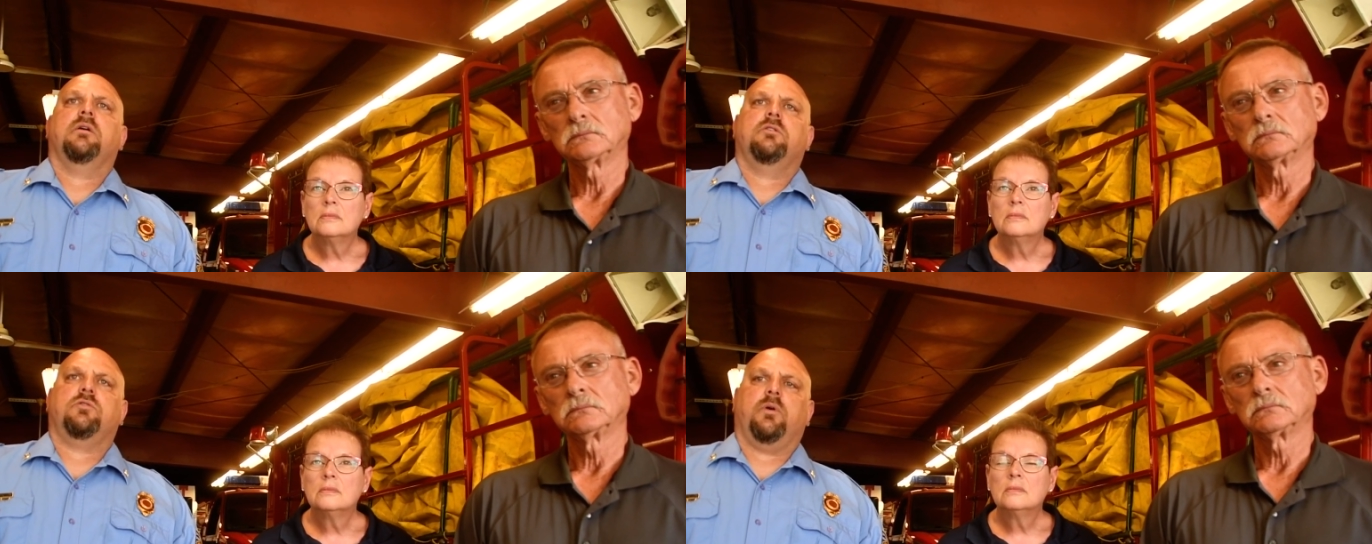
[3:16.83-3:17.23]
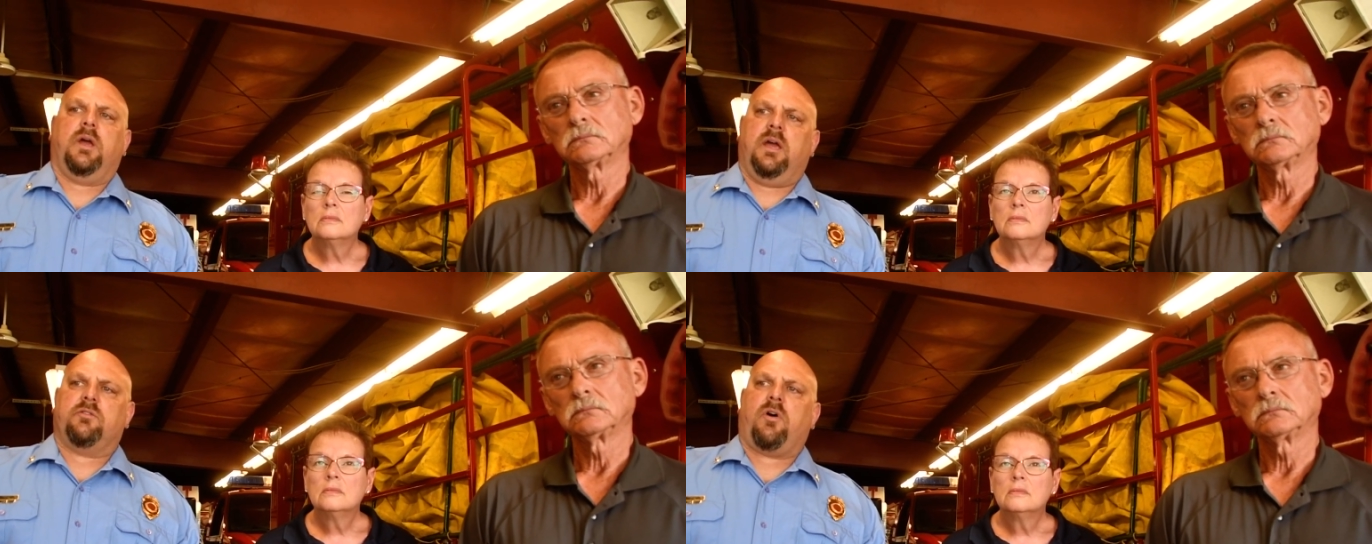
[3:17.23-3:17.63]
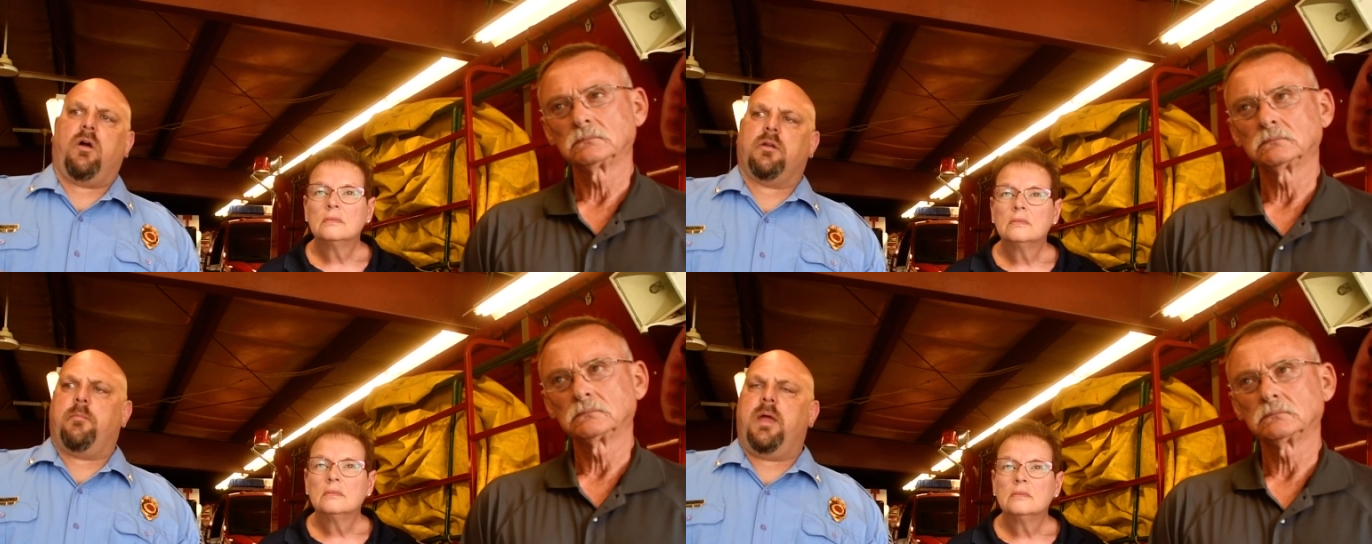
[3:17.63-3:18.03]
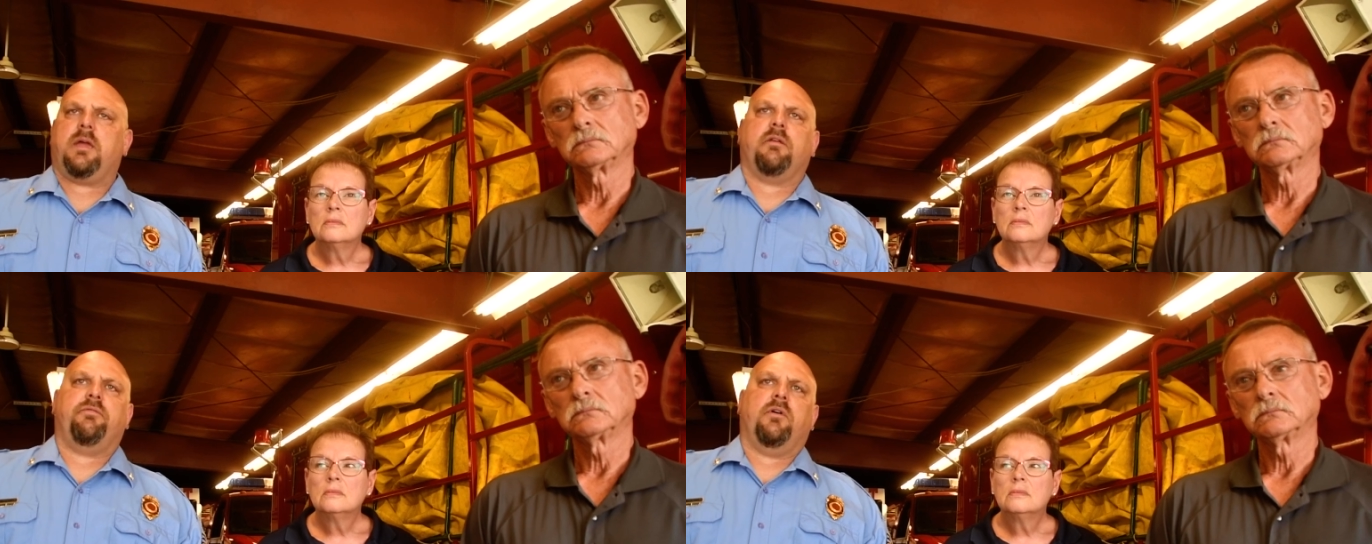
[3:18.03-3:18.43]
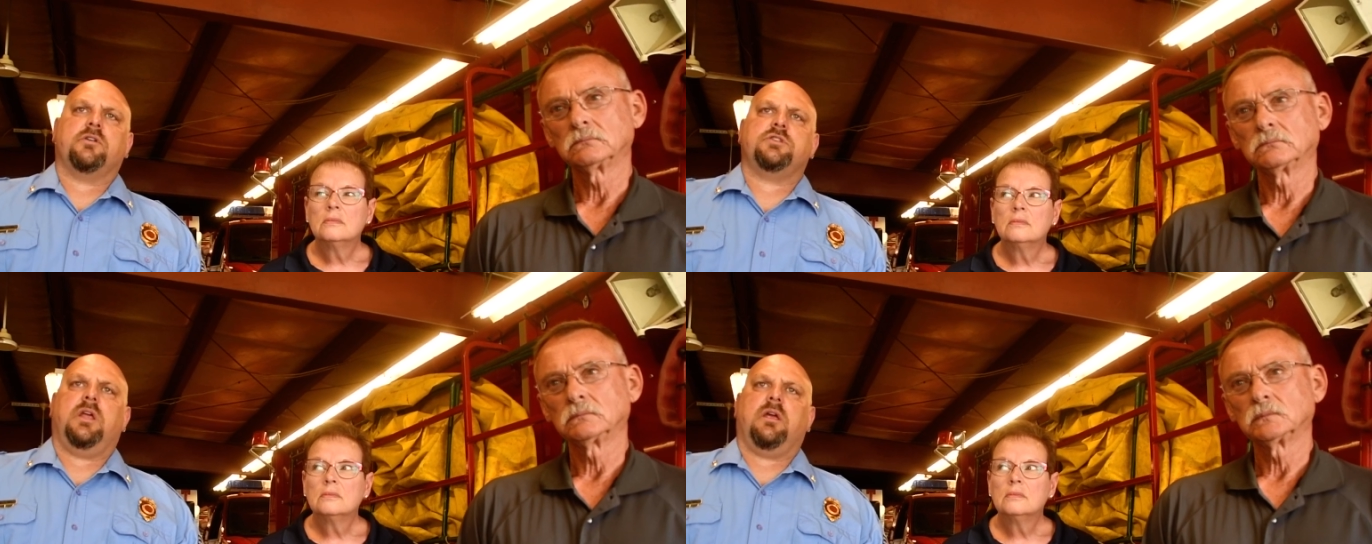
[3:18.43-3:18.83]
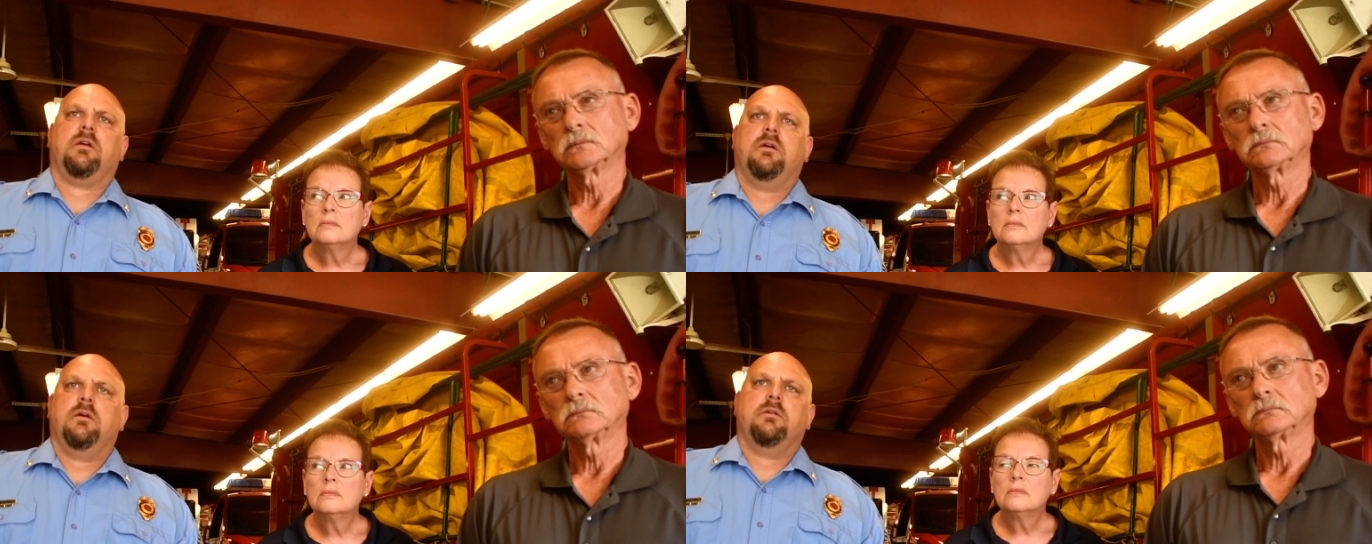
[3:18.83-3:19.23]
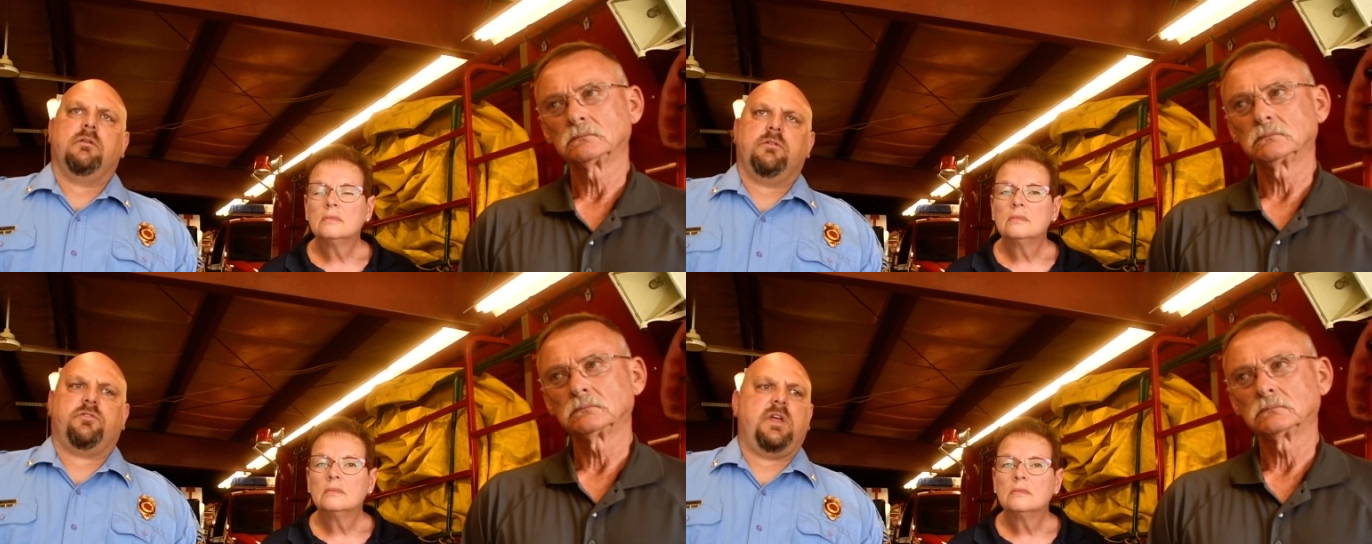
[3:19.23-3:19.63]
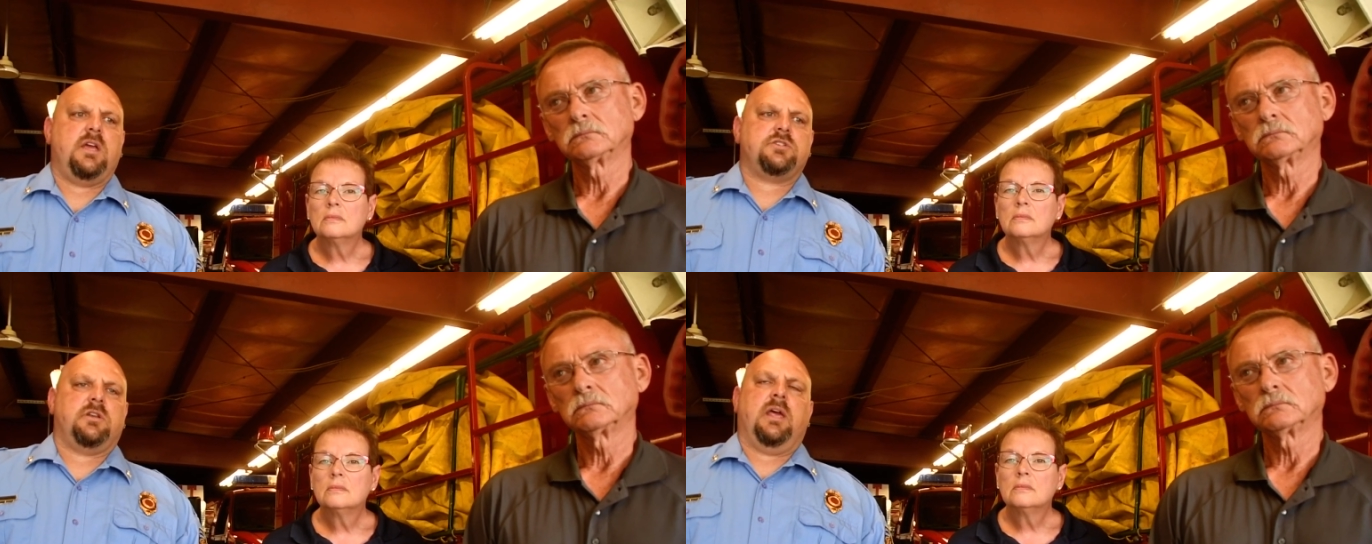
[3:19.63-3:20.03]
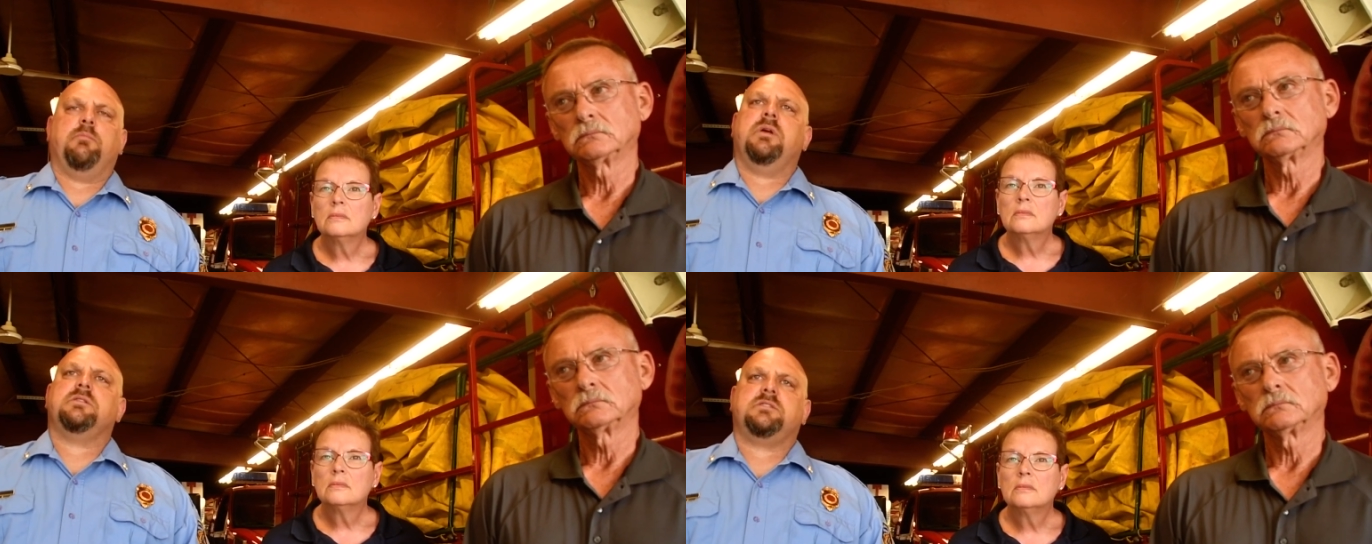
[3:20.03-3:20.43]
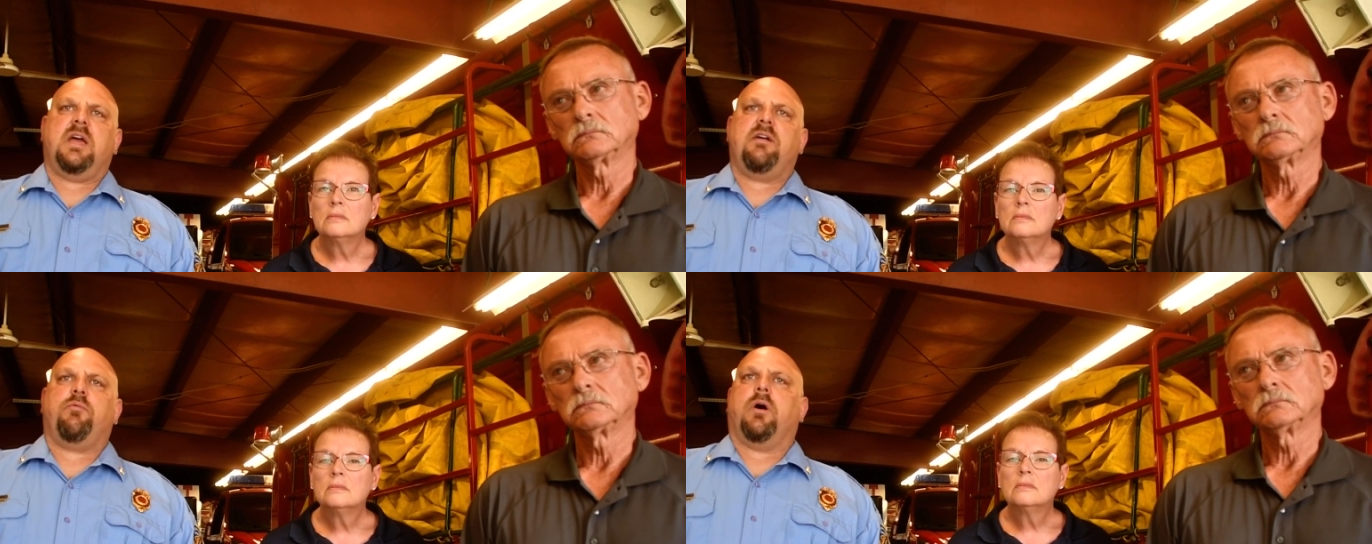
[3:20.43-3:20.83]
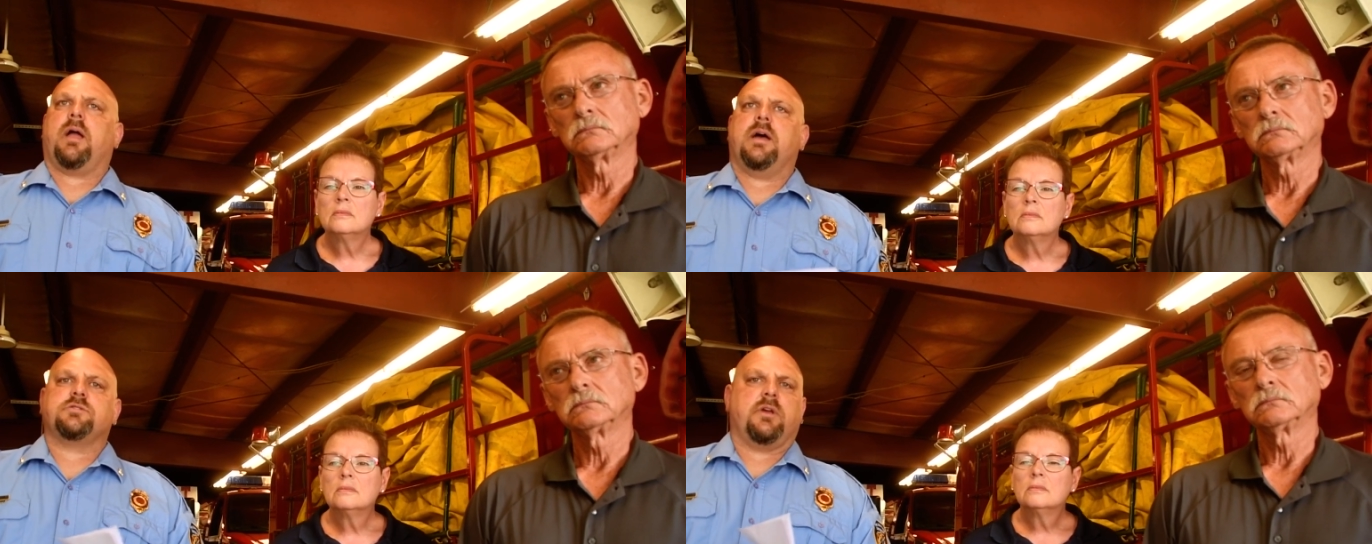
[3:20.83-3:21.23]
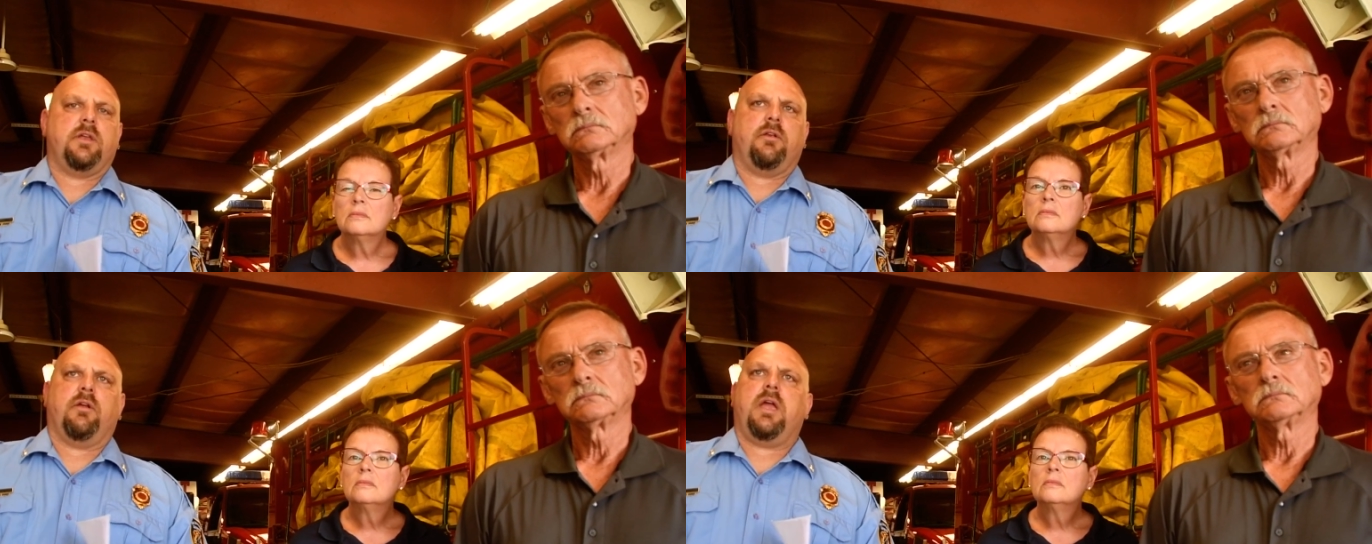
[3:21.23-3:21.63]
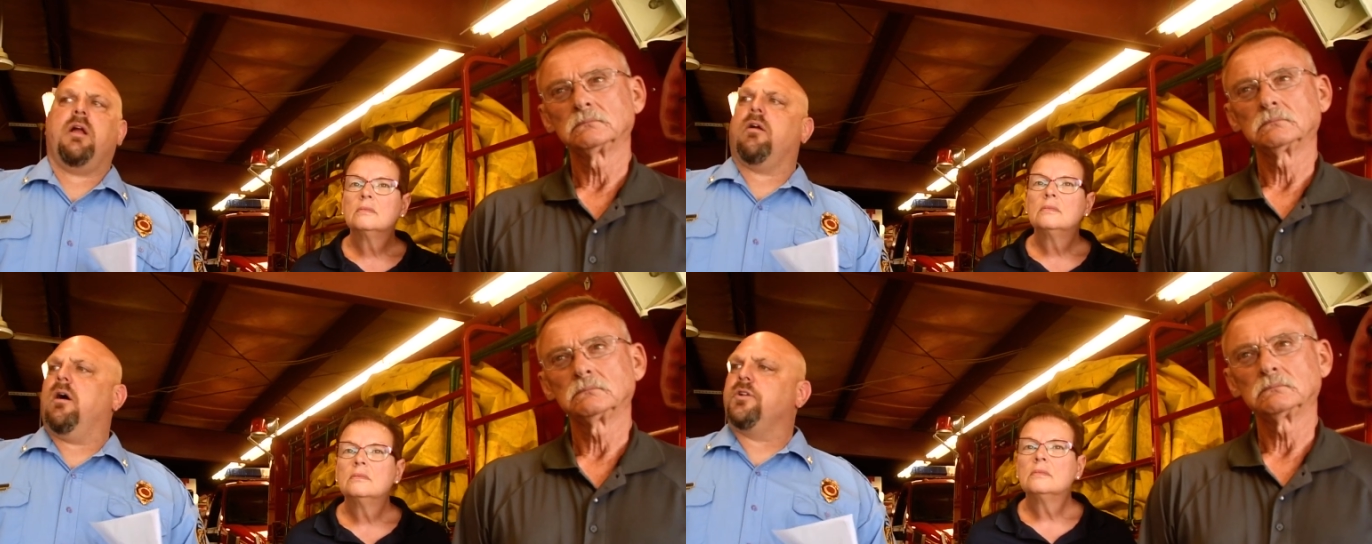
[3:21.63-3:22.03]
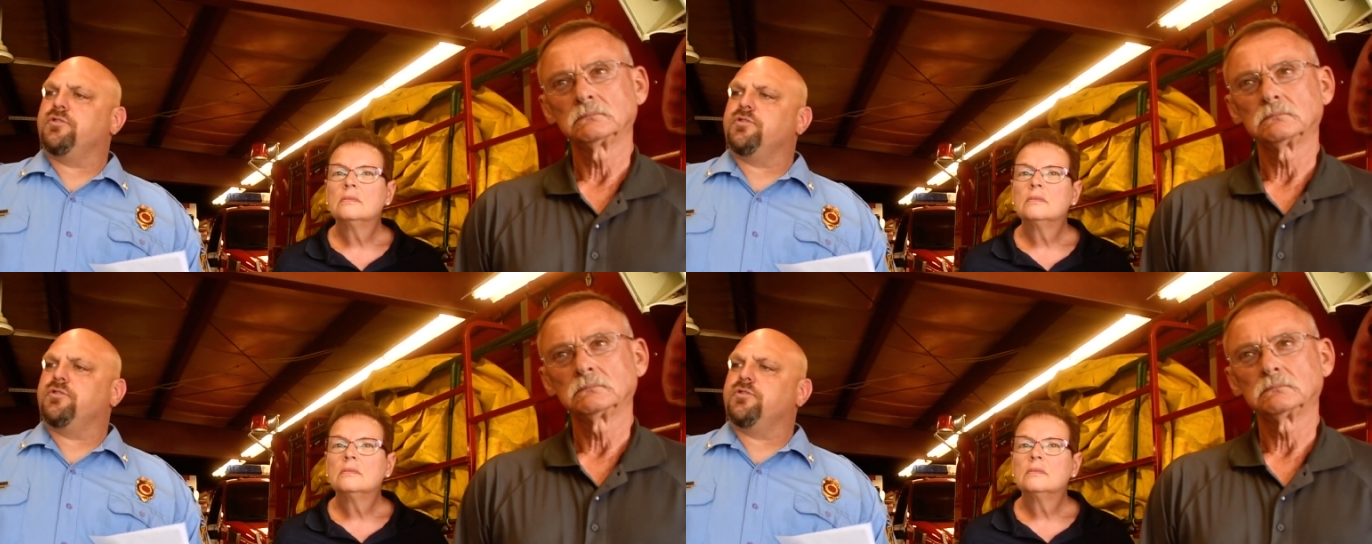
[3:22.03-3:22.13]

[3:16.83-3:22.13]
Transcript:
Speaker 1: So it, it's hard to make it a functioning station and be safe while guys are getting their gear on.